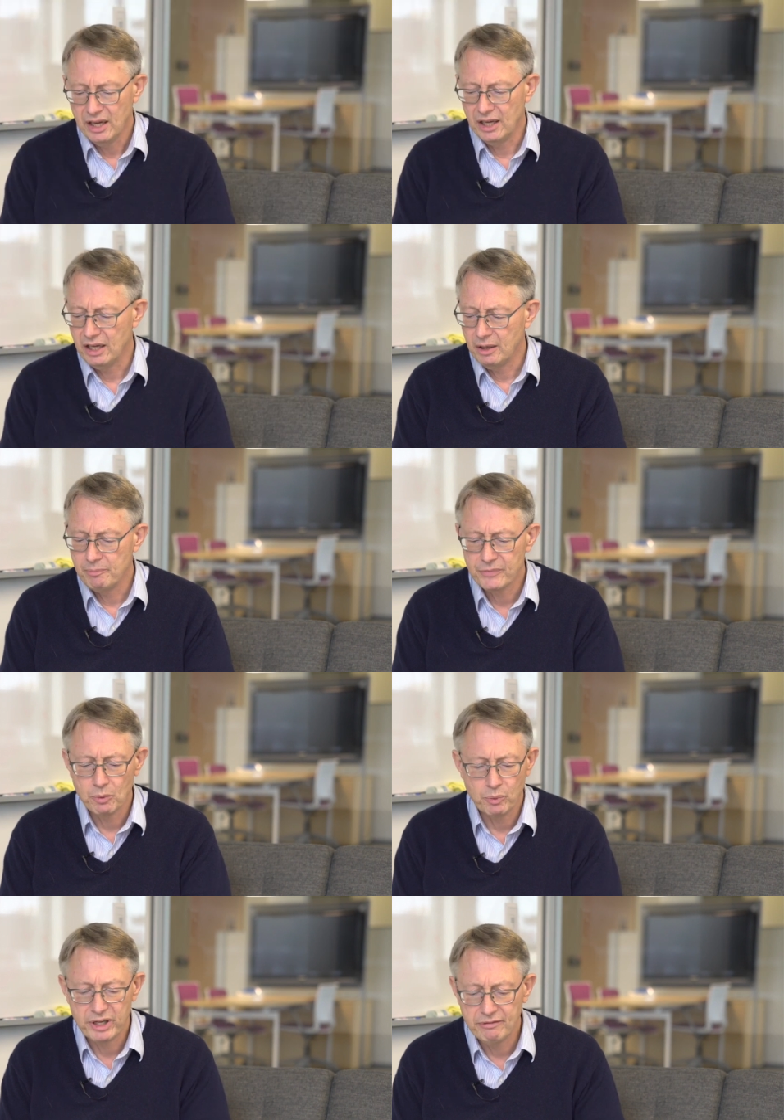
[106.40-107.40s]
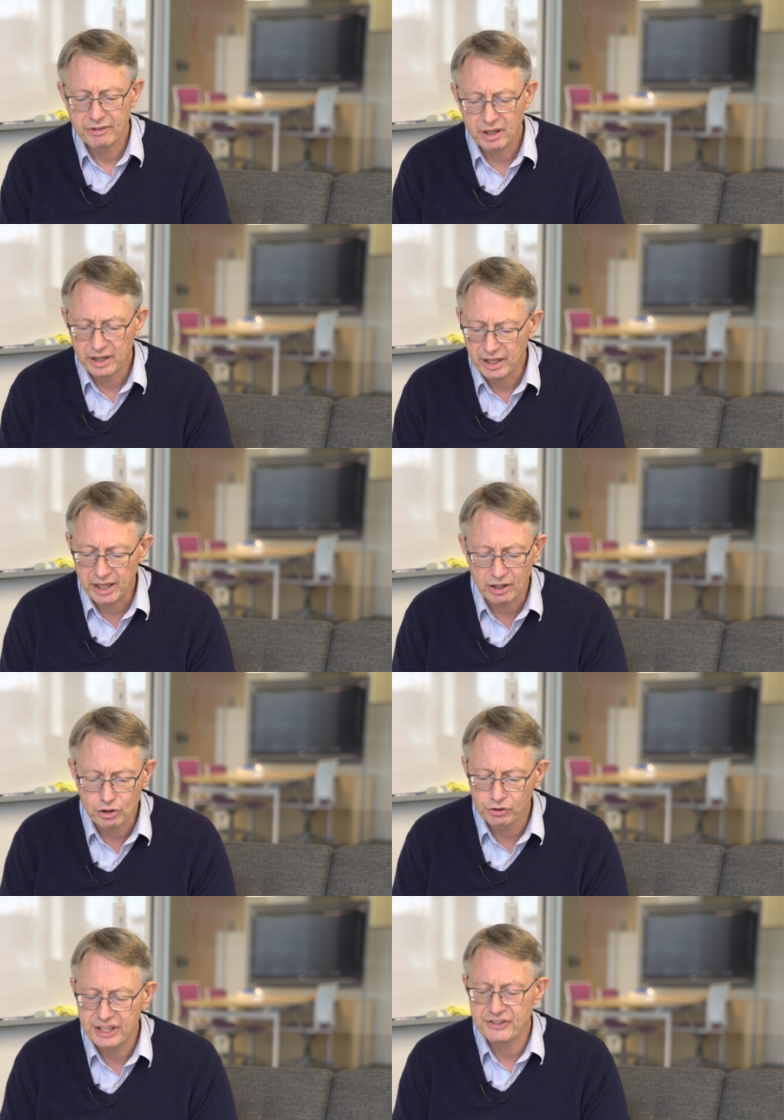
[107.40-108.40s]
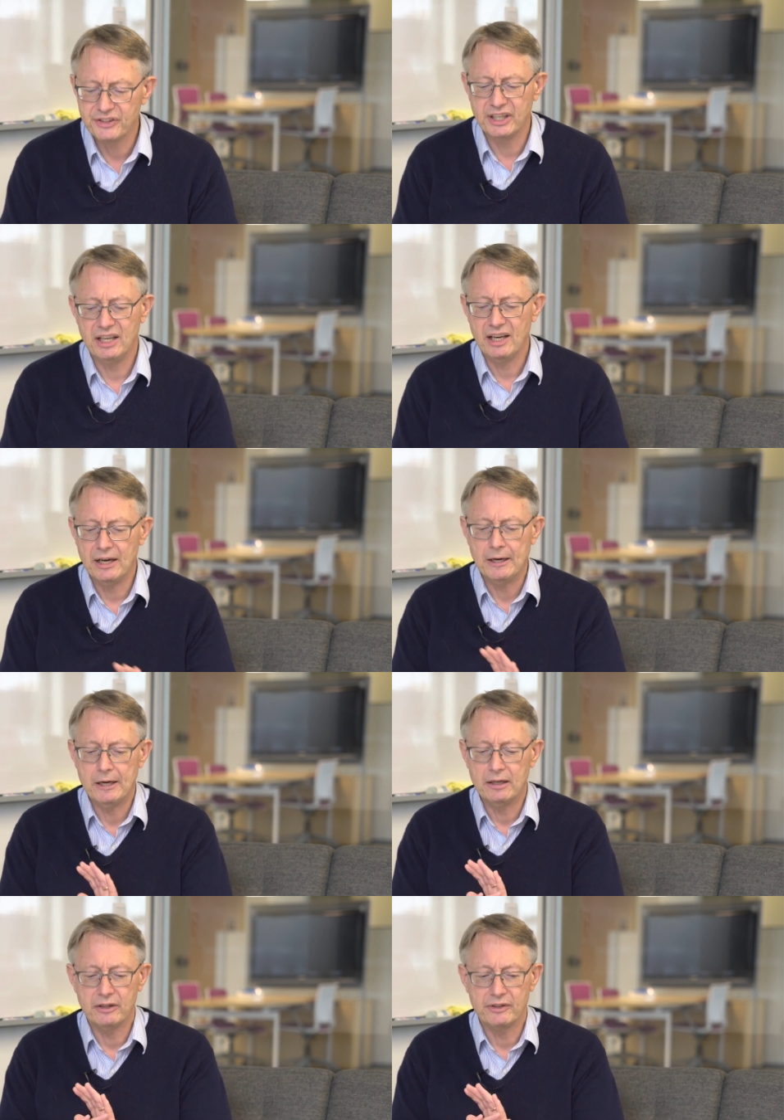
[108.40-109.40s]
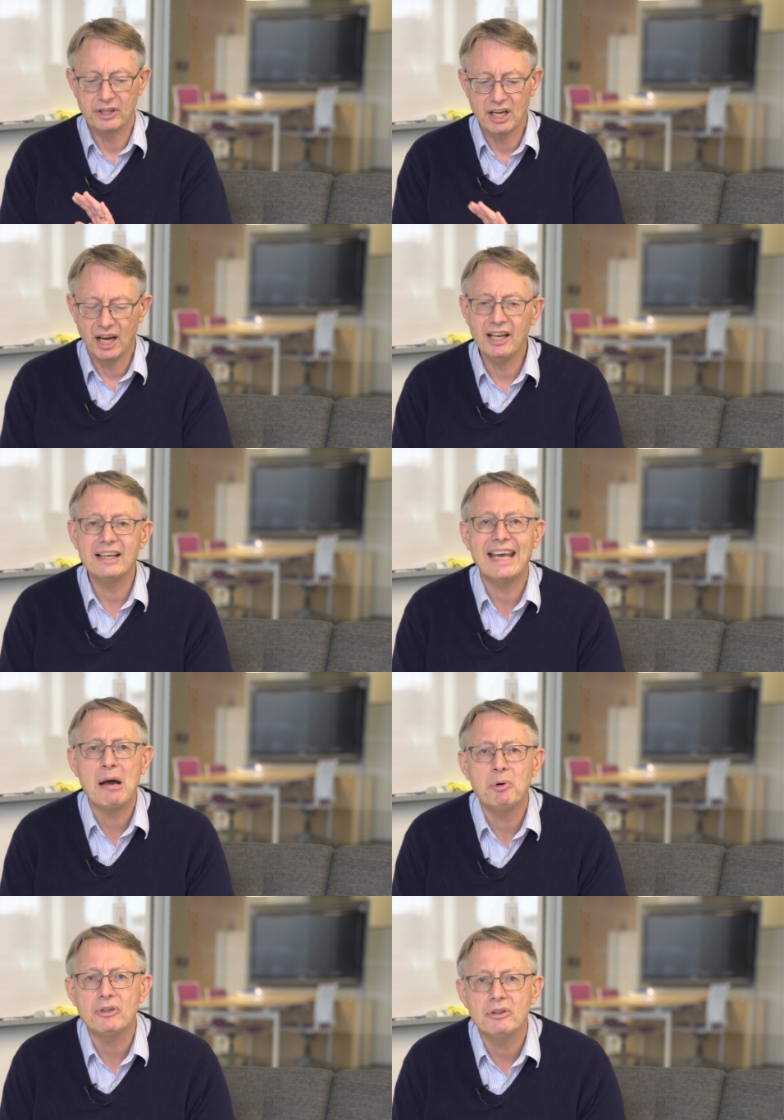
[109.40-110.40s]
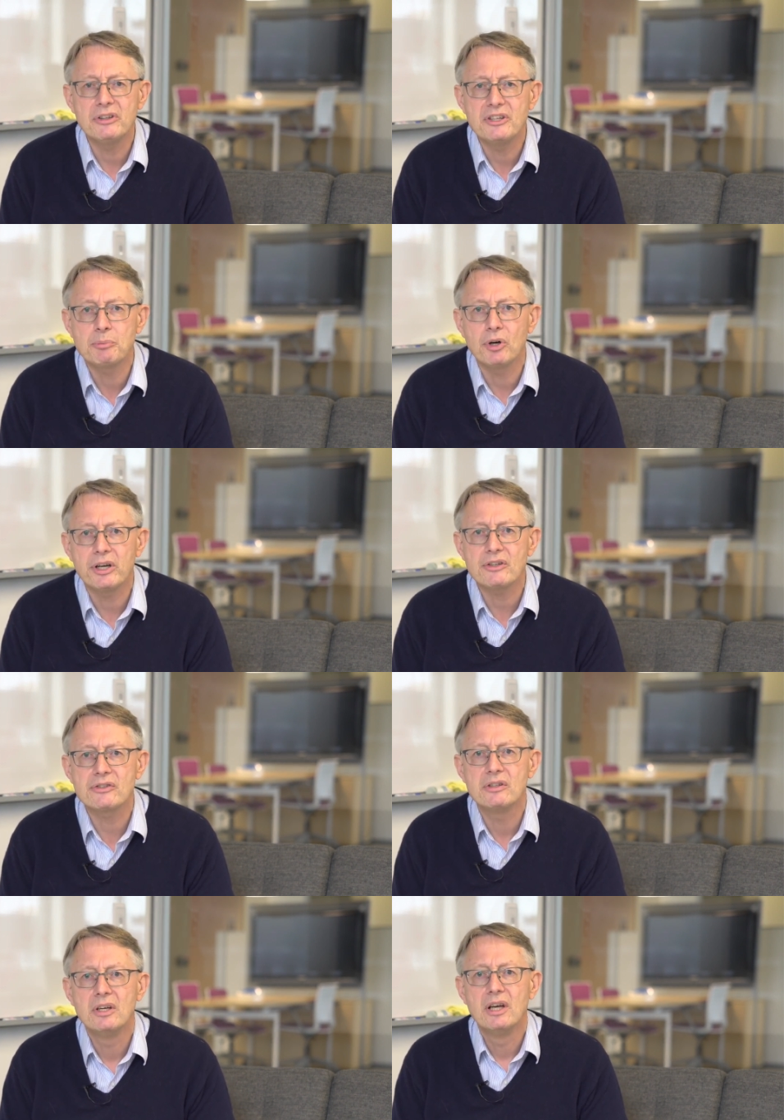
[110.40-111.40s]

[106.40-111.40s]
Um, we've increase the, uh, the color gamut on these products.